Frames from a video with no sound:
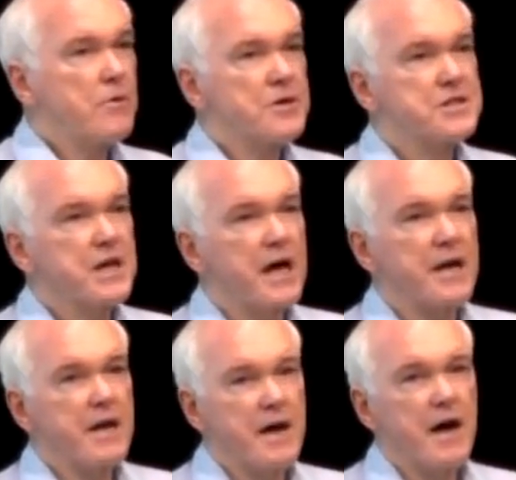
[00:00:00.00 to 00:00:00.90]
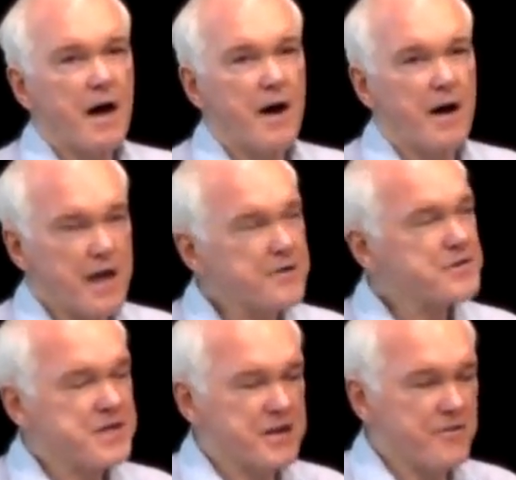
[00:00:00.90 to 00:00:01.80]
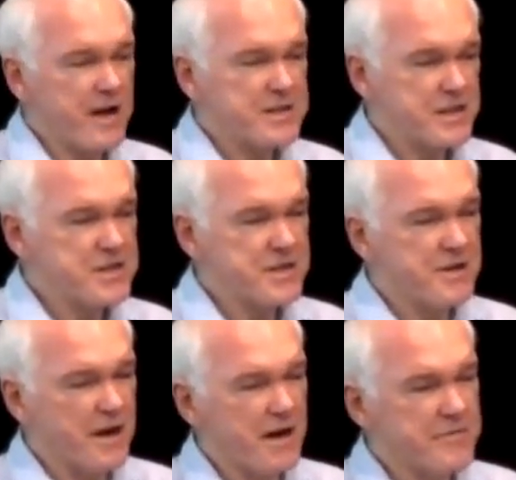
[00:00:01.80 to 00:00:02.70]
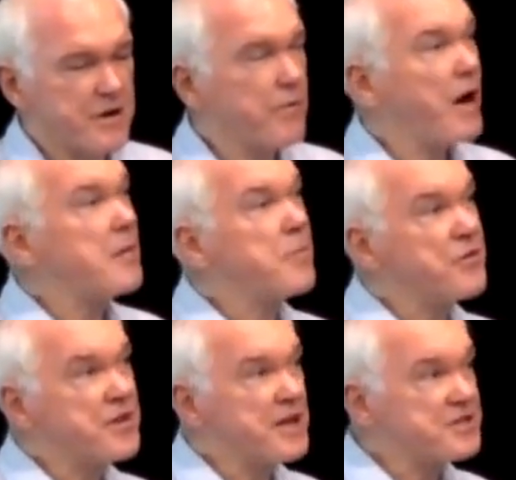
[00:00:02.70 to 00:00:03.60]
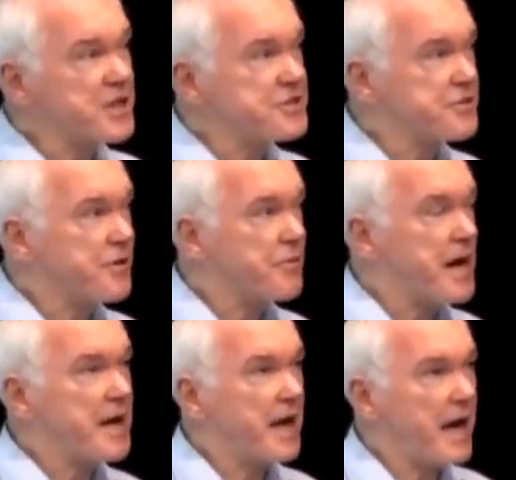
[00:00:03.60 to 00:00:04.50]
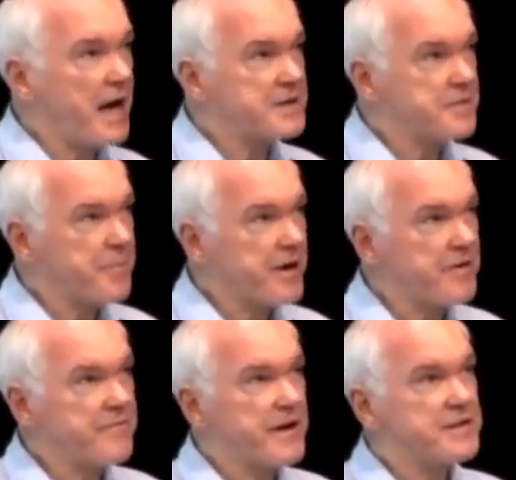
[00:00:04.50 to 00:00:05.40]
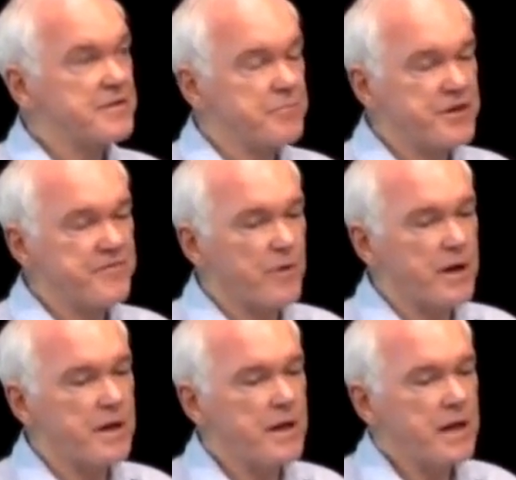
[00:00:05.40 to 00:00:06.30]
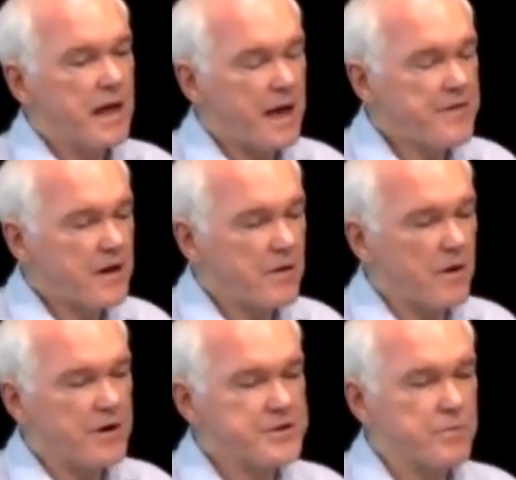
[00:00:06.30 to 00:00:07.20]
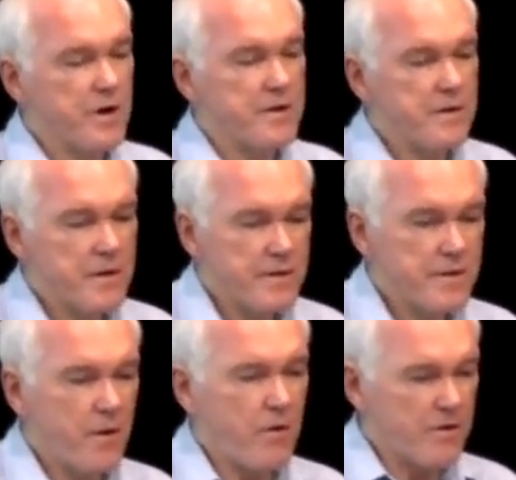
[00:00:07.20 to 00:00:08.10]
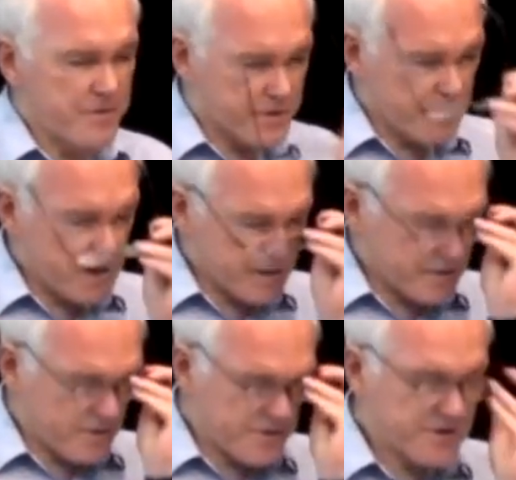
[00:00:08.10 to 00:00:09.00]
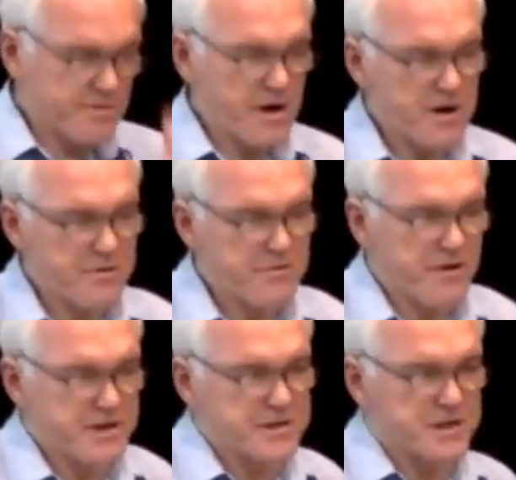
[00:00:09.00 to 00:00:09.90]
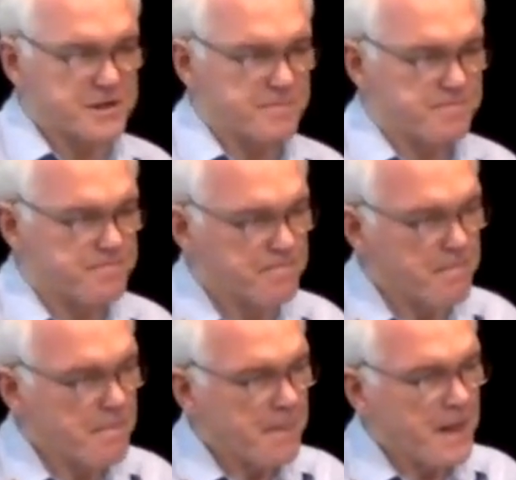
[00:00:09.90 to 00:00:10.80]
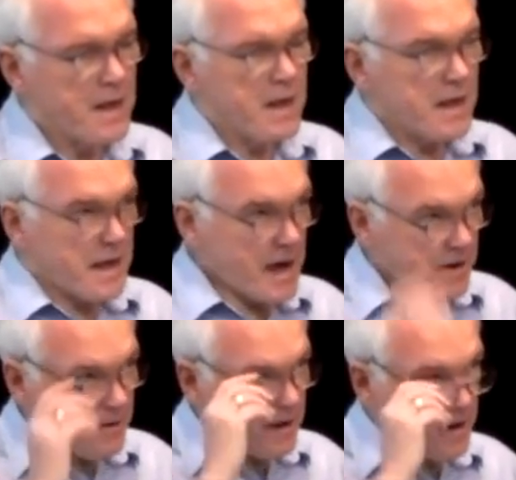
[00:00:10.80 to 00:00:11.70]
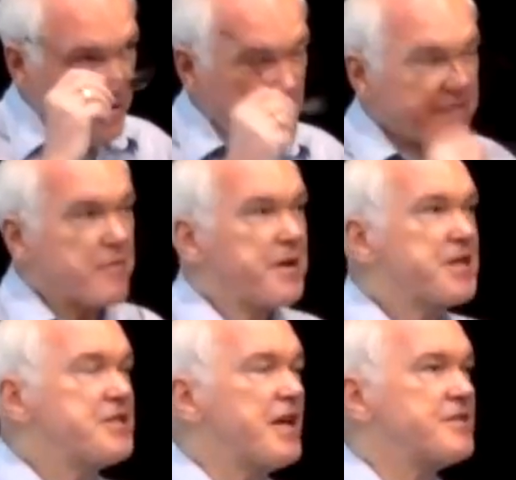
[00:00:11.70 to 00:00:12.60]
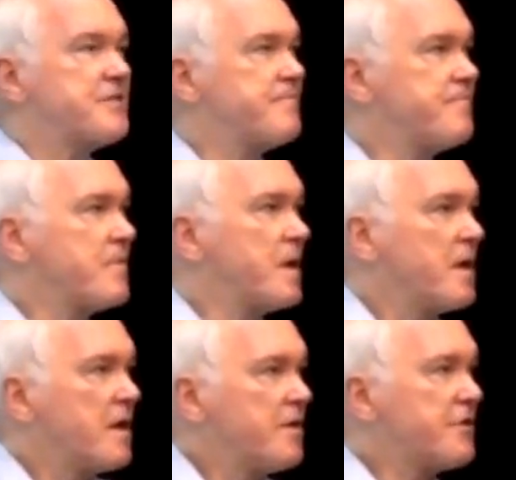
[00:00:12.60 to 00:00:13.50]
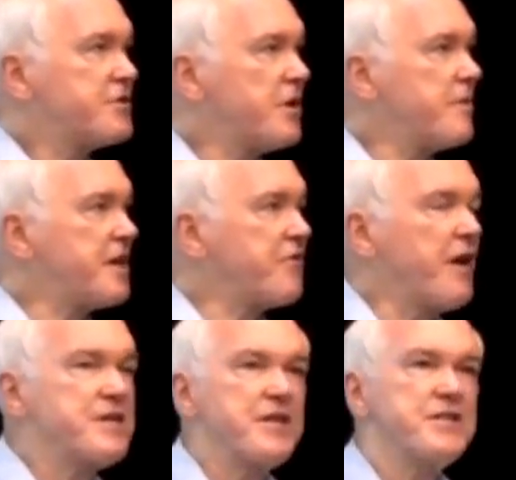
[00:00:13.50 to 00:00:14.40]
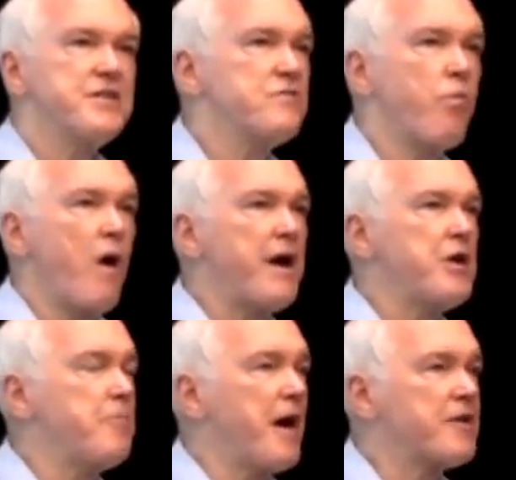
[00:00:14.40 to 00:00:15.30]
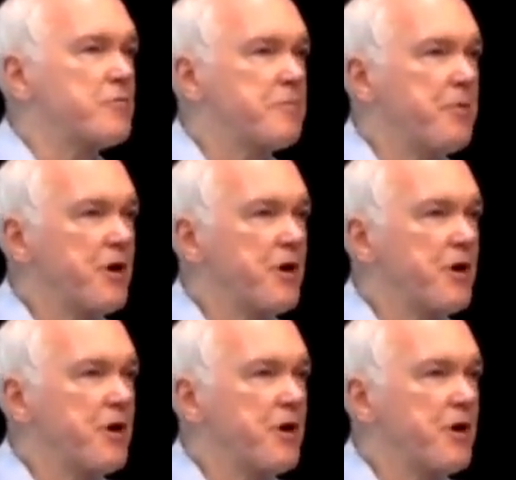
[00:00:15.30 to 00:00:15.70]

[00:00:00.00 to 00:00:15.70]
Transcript: who has done interesting translation of the Quran, both the Essential Quran as a paraphrase, a brief one, and then a larger one, the whole of the Quran, called the Quran, a New Translation. Now, everybody says, there are so many translations, why do you bother with